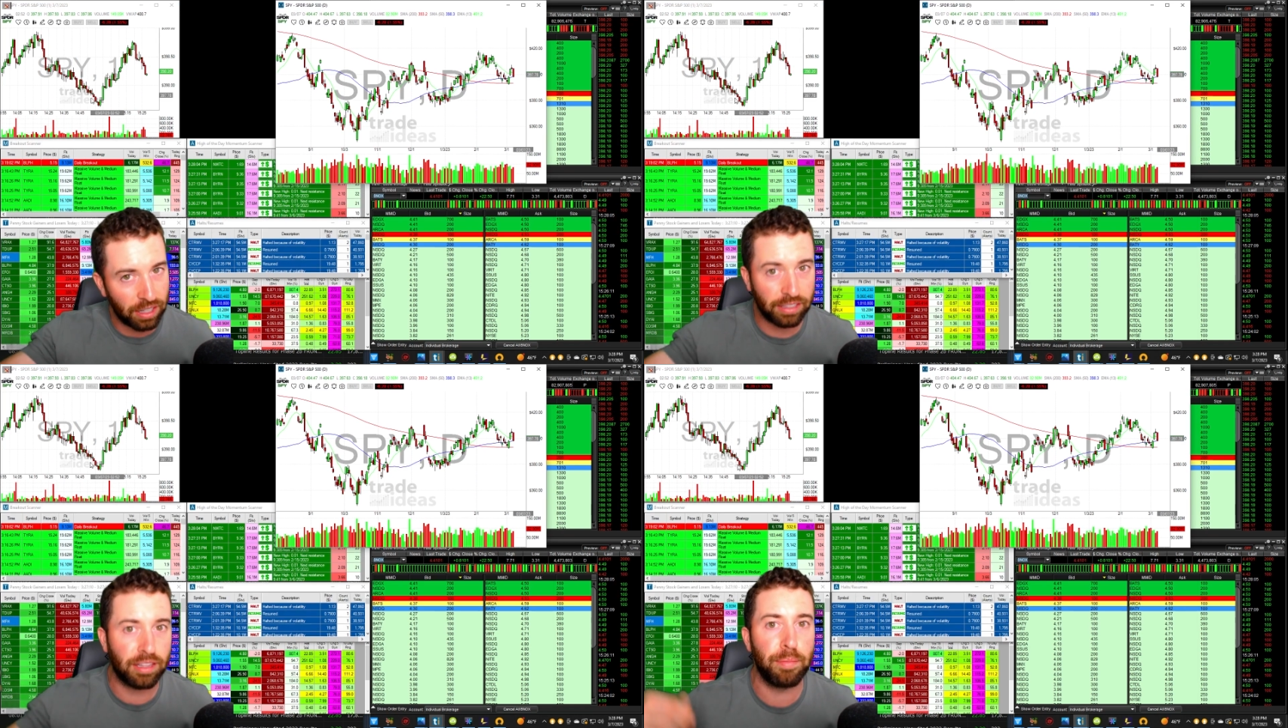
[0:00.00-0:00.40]

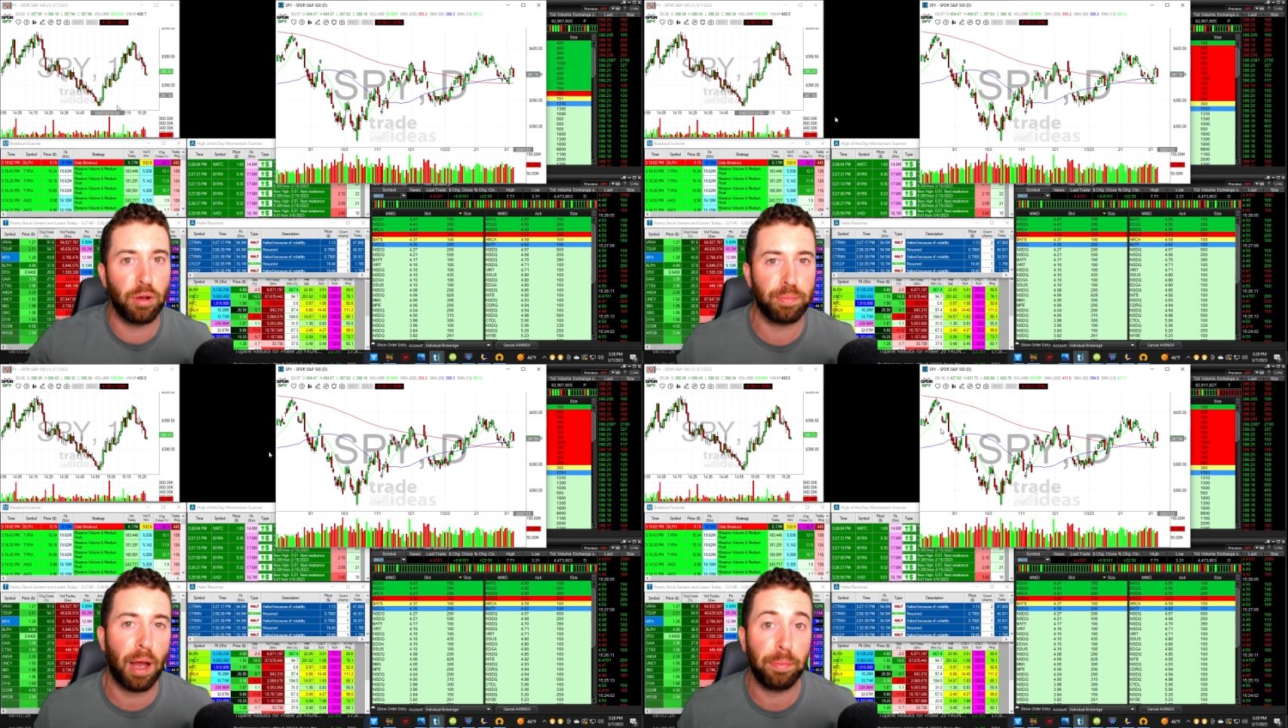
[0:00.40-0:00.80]
It's the
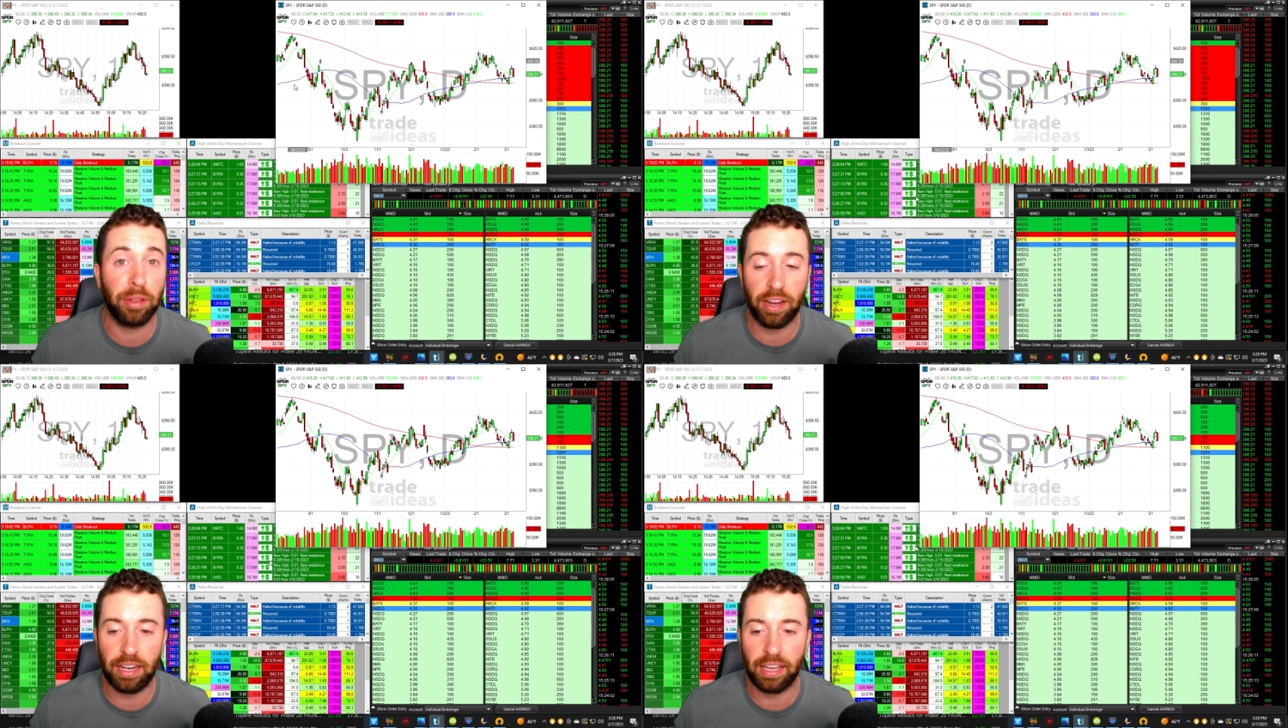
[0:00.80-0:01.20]
most
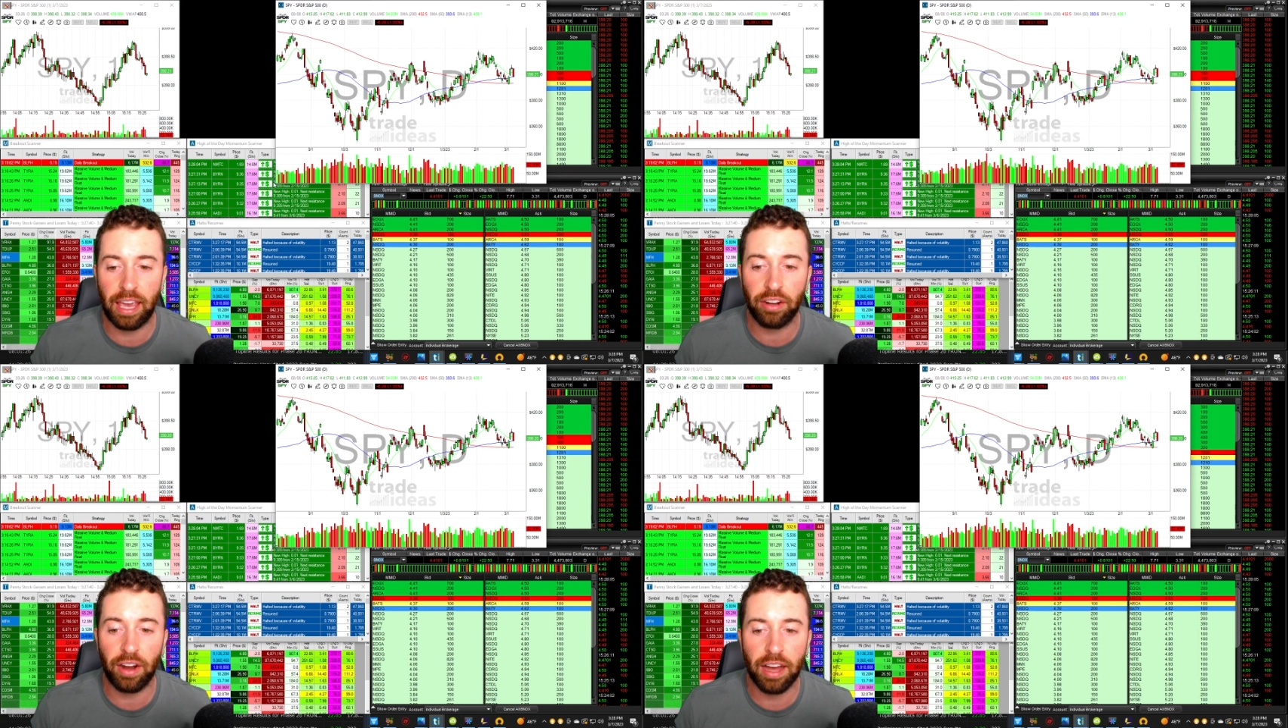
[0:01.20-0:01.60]
popular
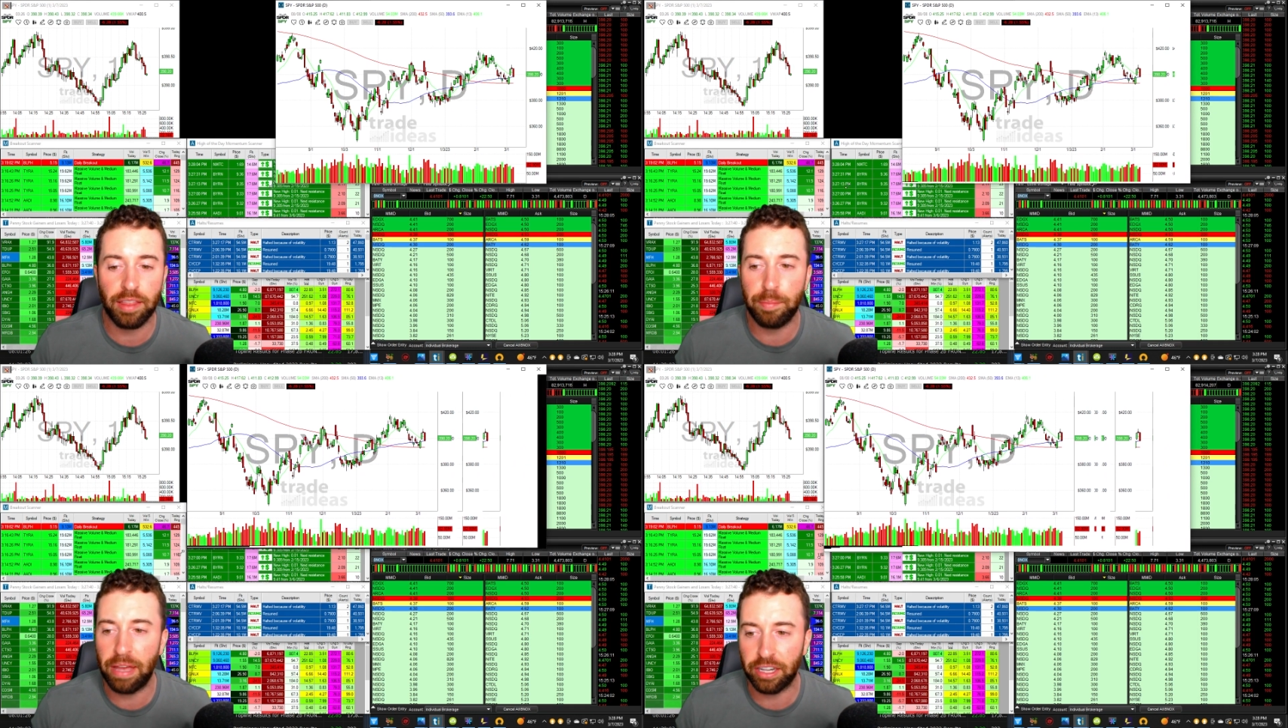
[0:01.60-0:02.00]
indicator on
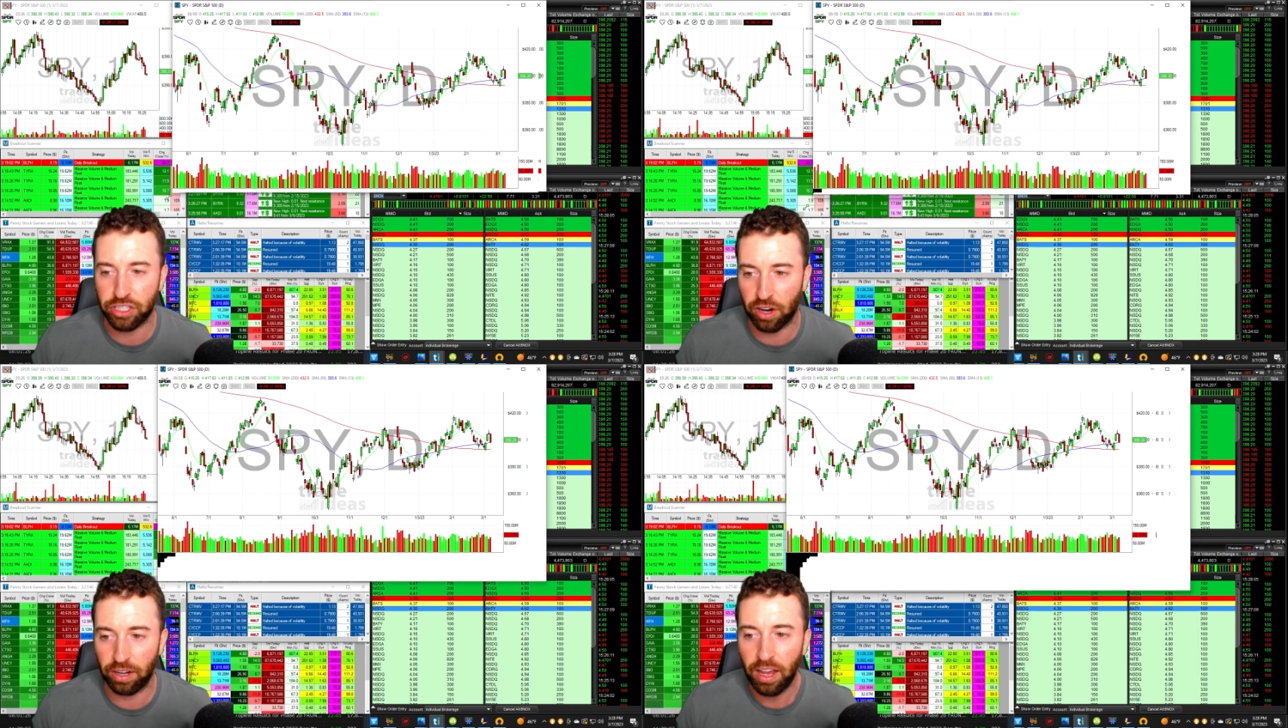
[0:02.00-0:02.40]
the minute
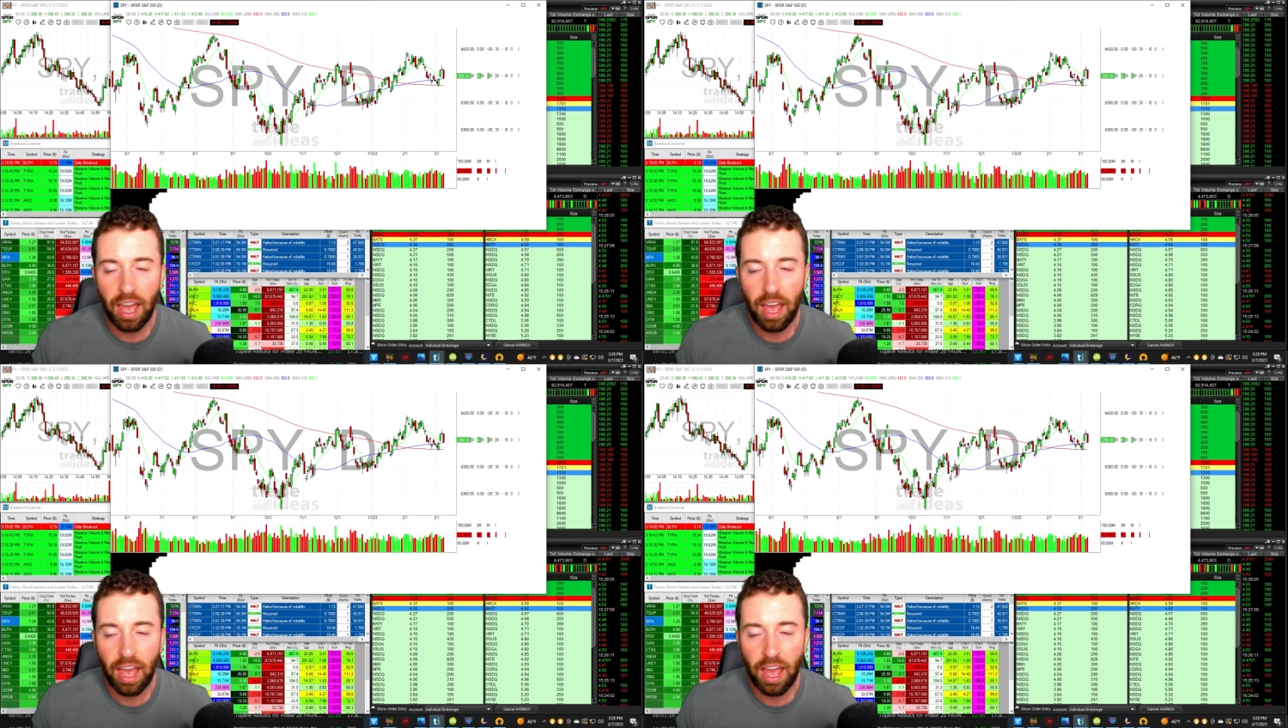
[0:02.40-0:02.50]
chart.